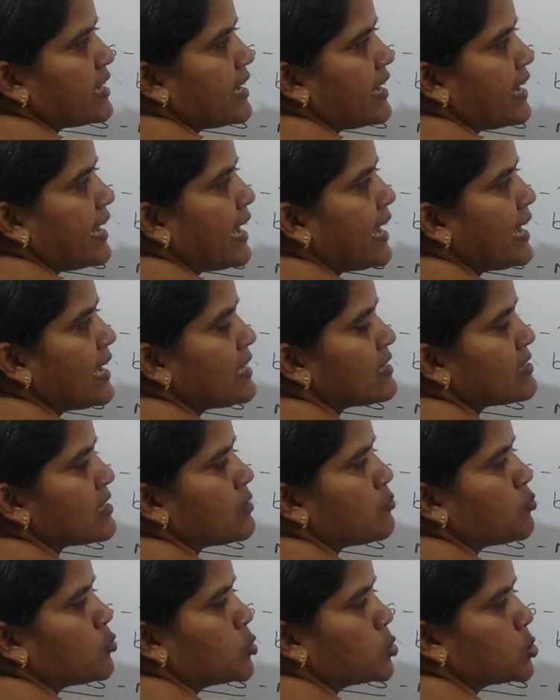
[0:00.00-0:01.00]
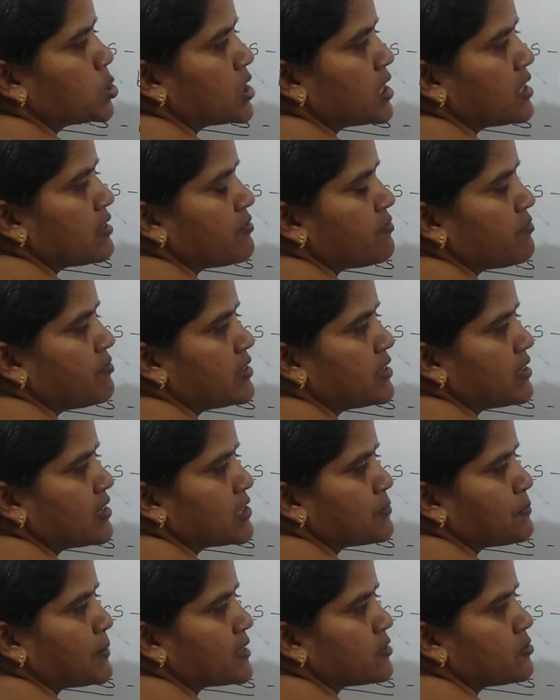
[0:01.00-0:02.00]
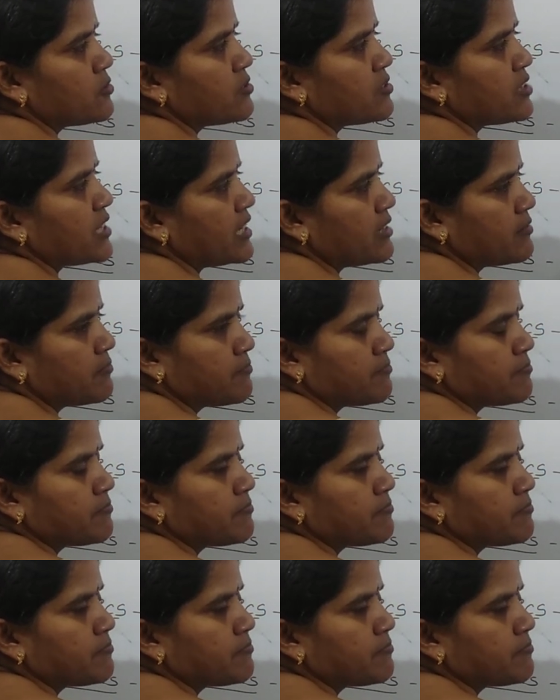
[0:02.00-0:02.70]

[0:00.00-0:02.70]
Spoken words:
A is in motion with respect to C.